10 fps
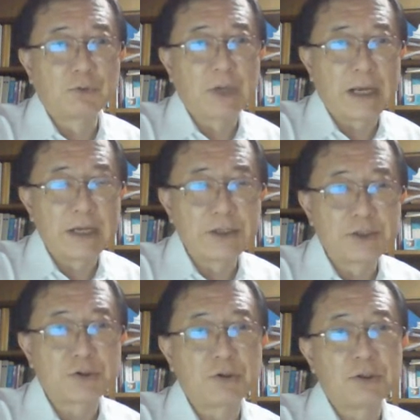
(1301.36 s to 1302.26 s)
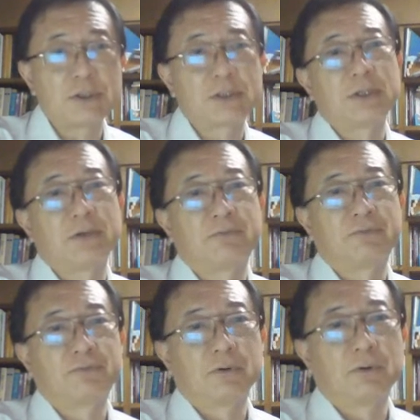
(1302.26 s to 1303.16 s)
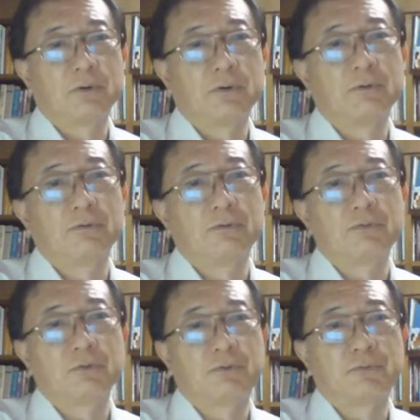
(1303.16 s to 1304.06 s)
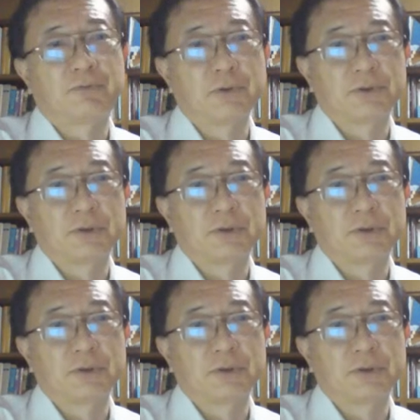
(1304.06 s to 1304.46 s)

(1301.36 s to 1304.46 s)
enjoys the fruit